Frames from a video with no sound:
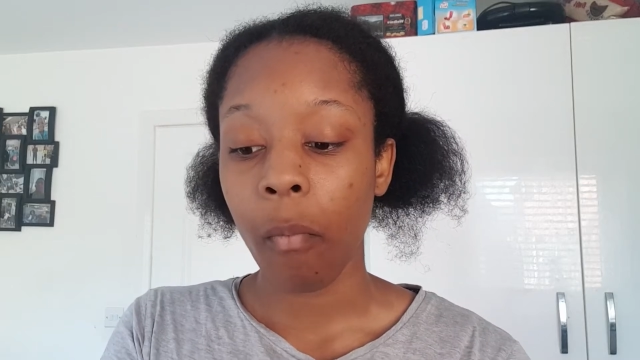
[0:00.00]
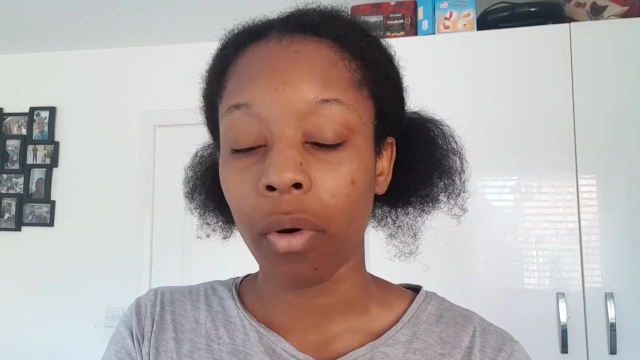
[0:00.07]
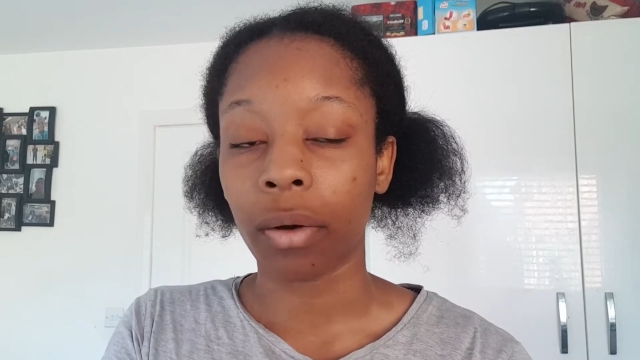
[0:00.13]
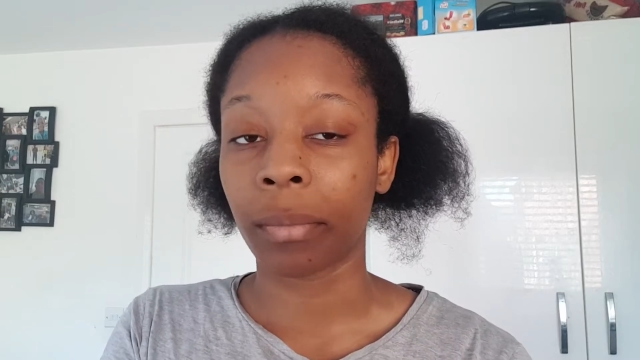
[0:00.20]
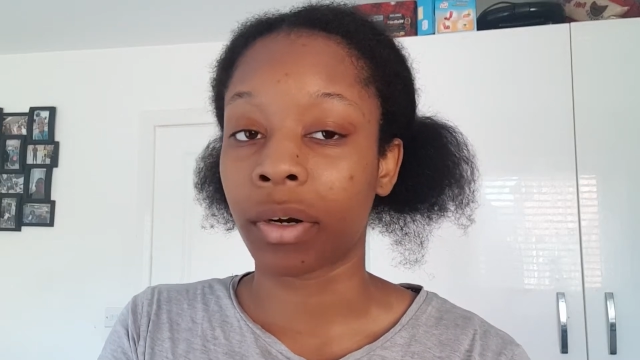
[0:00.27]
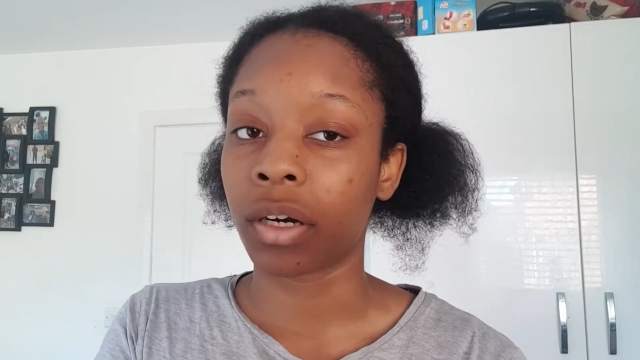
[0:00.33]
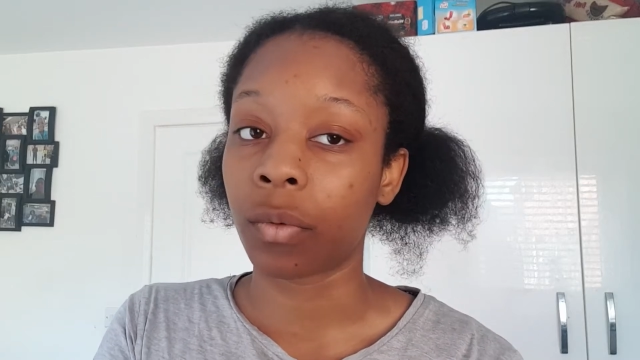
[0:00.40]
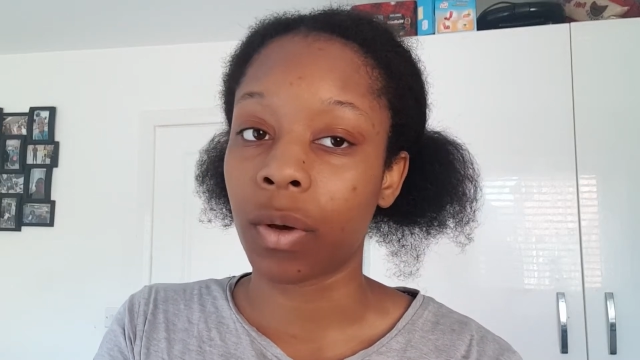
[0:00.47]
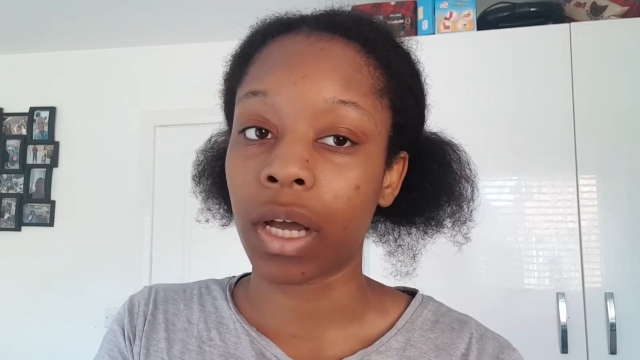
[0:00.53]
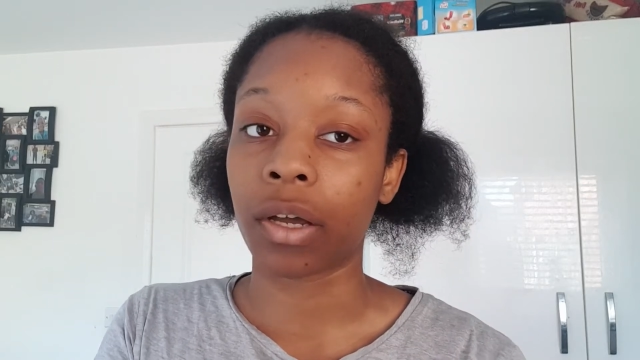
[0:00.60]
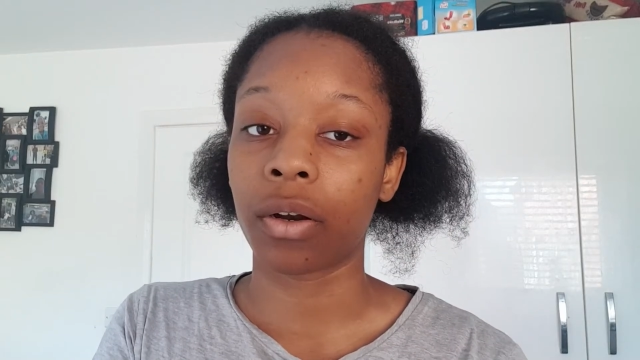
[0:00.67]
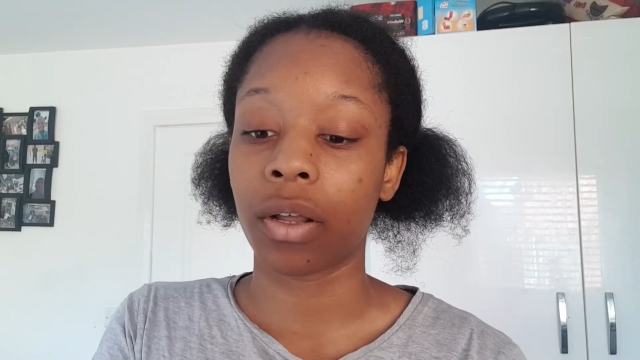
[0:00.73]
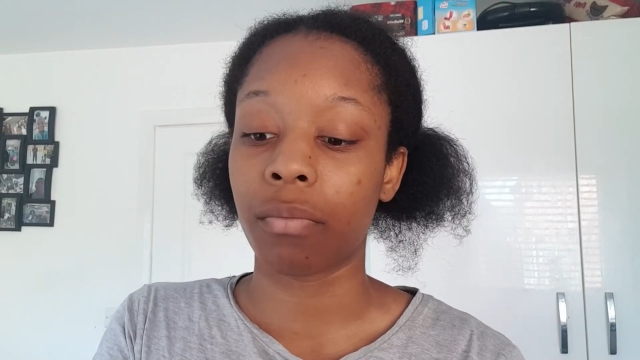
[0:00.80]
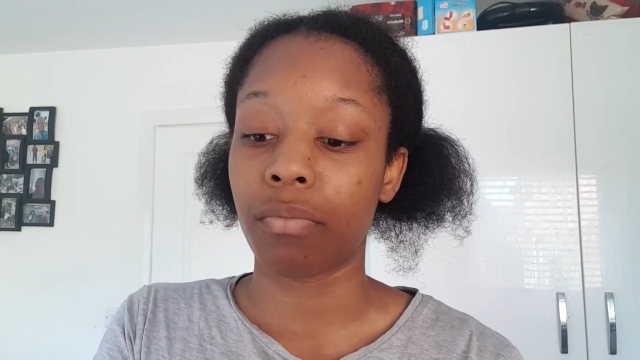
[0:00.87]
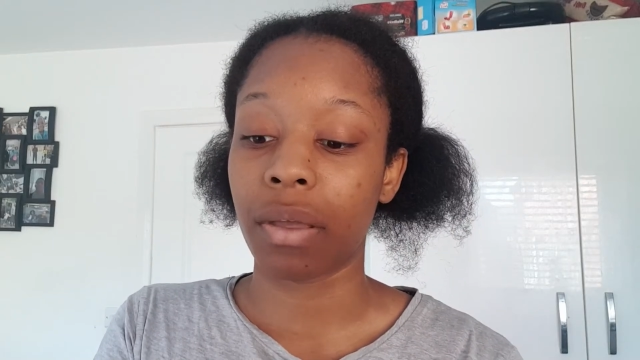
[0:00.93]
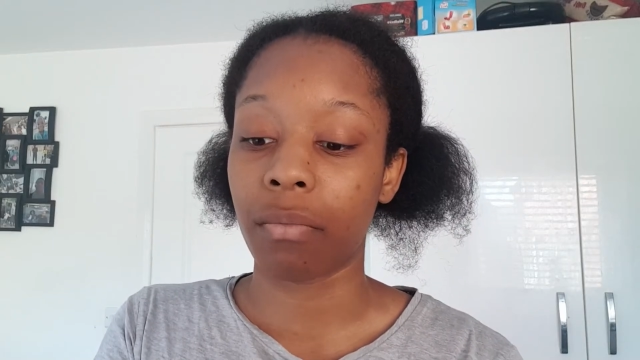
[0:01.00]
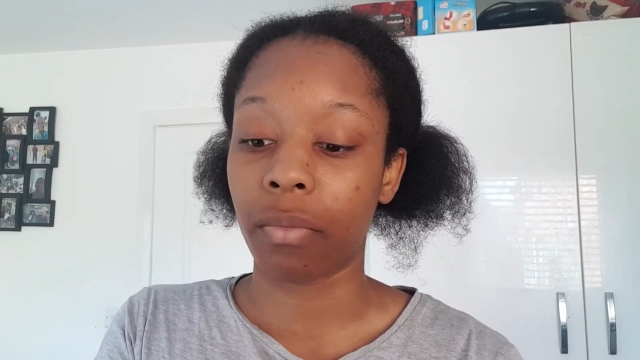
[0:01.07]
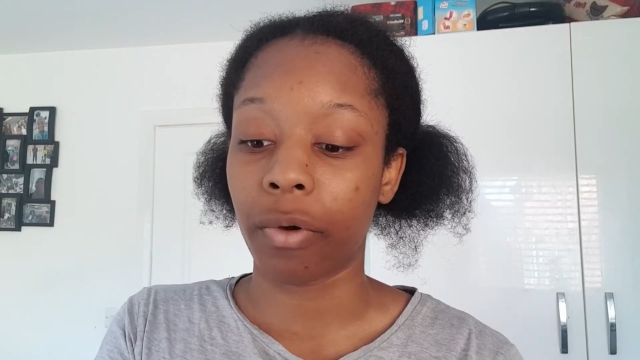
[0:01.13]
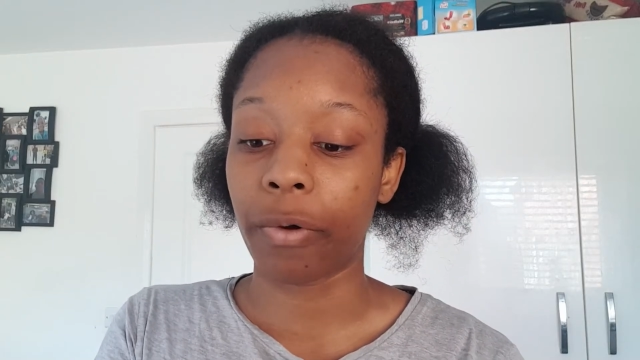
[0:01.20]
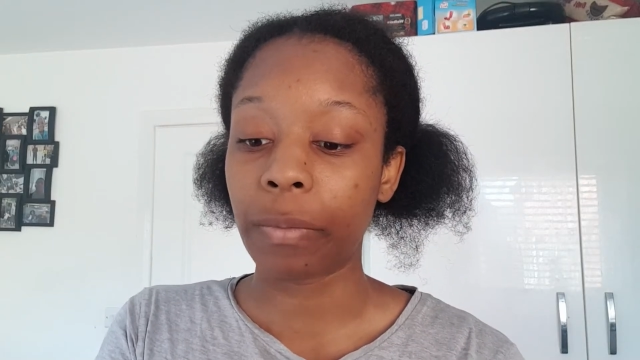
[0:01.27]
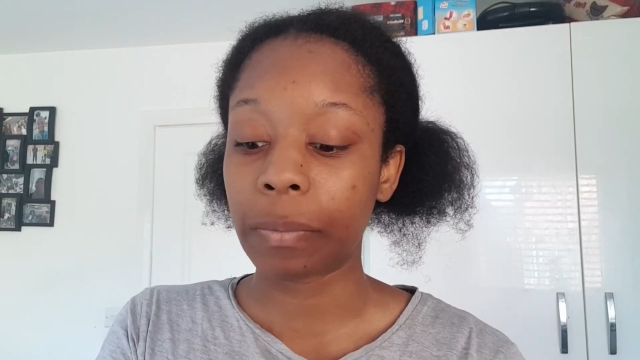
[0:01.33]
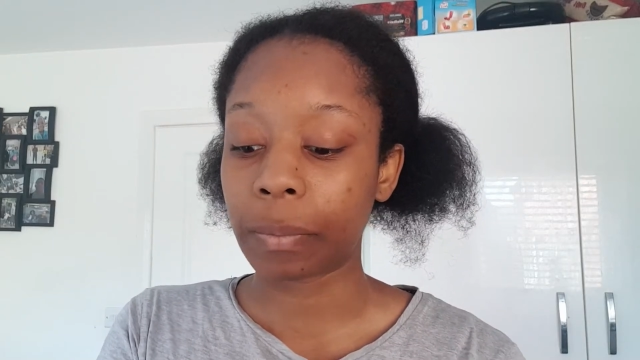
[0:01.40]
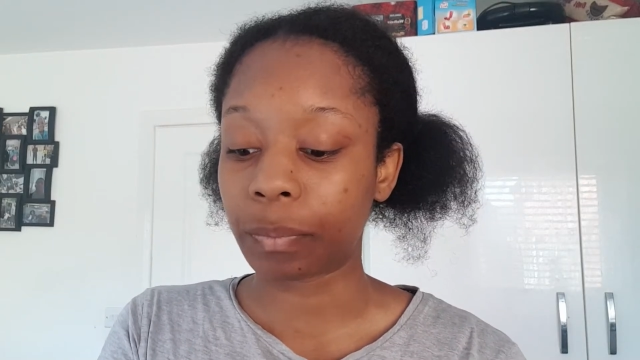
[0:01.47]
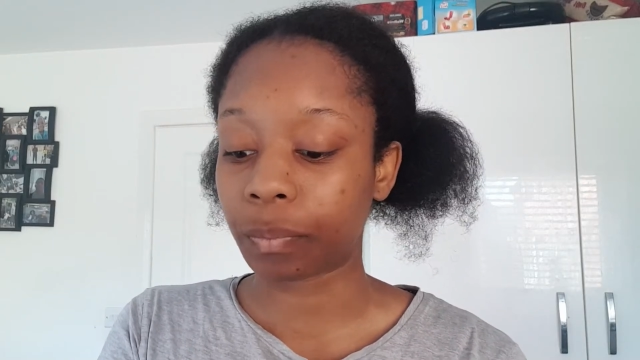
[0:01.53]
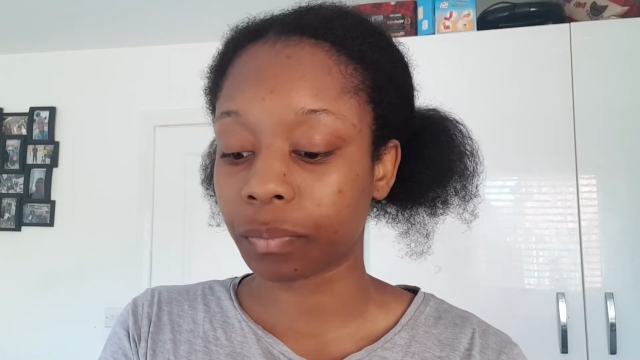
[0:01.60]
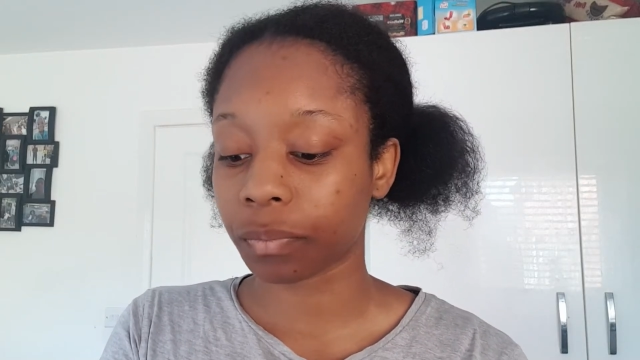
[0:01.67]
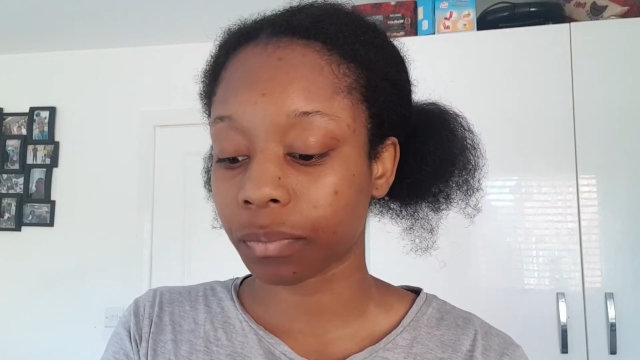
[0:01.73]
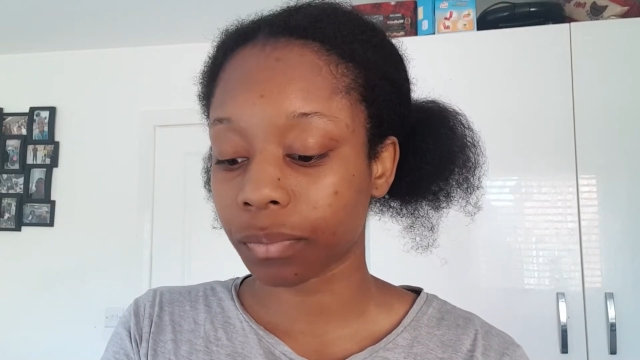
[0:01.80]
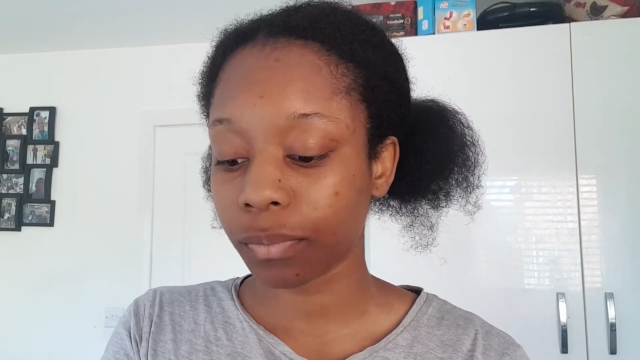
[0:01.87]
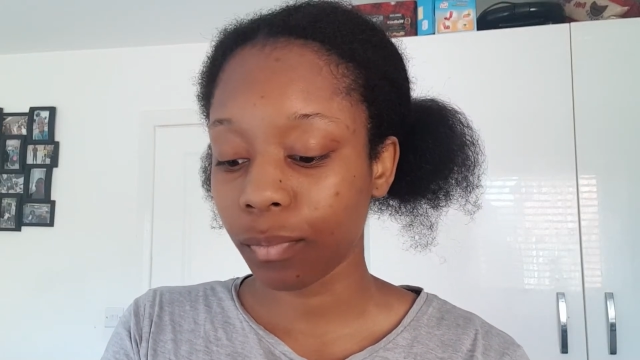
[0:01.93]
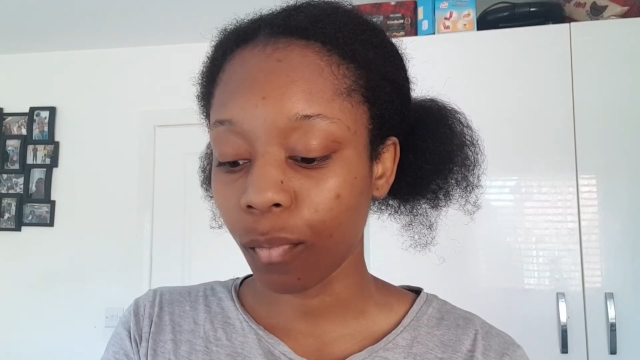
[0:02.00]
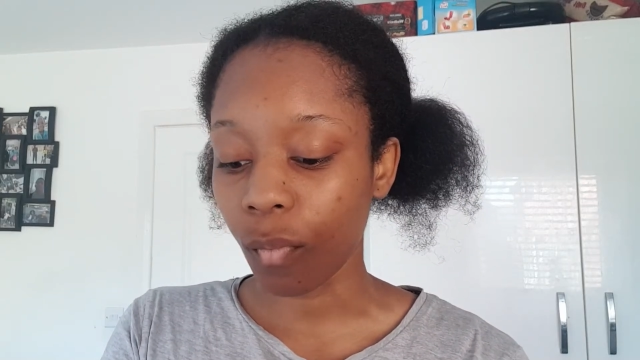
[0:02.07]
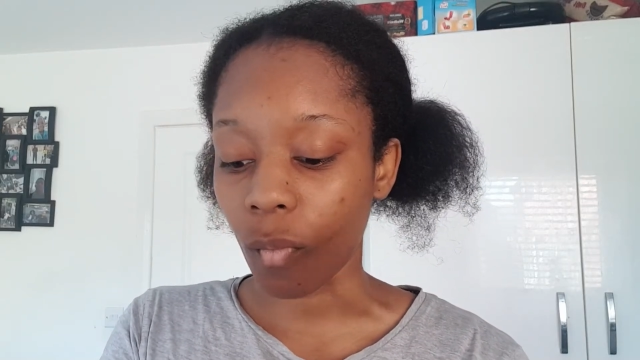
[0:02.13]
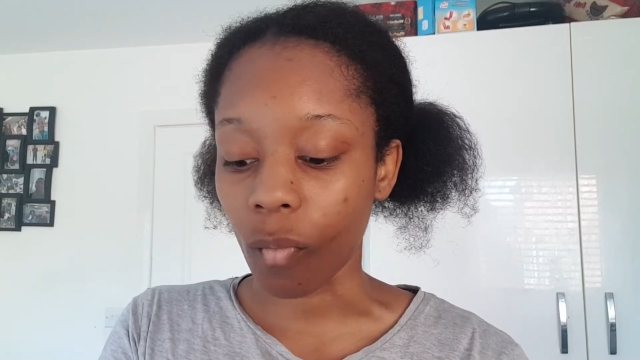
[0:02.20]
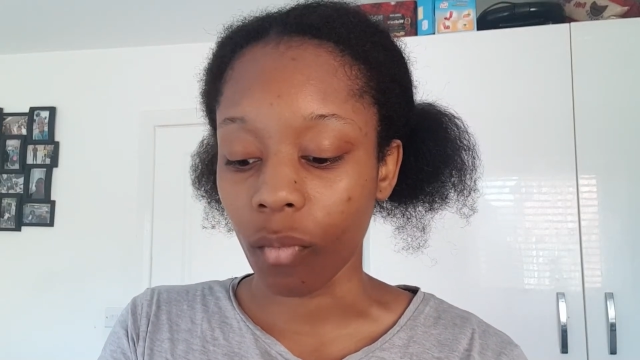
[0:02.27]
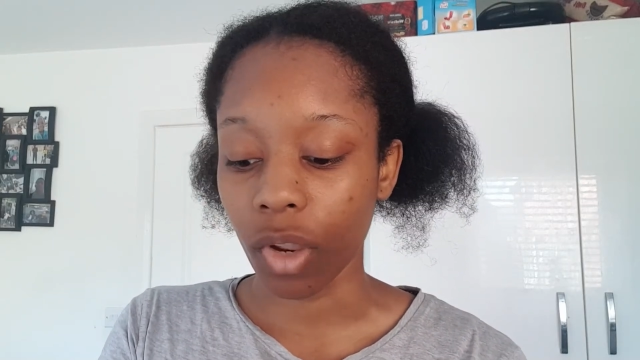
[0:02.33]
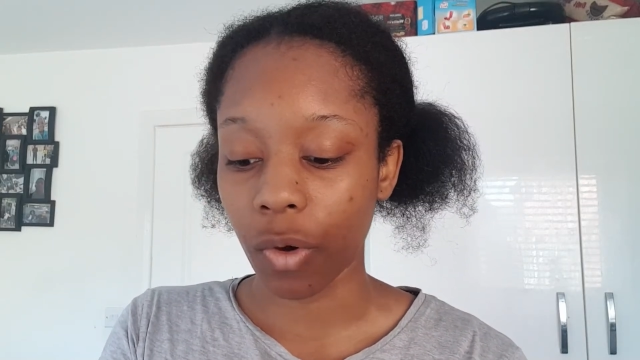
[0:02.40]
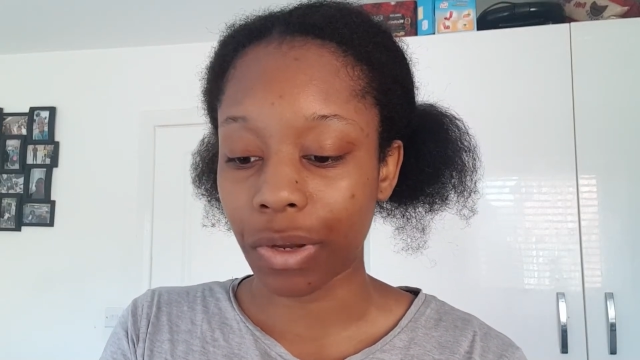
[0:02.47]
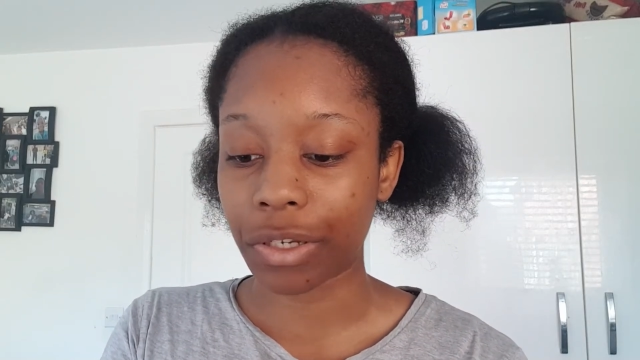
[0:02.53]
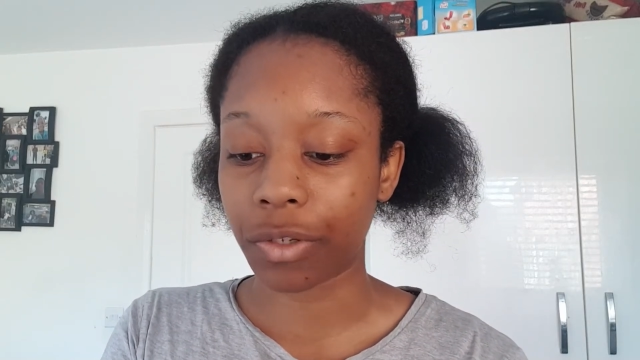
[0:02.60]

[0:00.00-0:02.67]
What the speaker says: I'm gonna work on it a bit more, which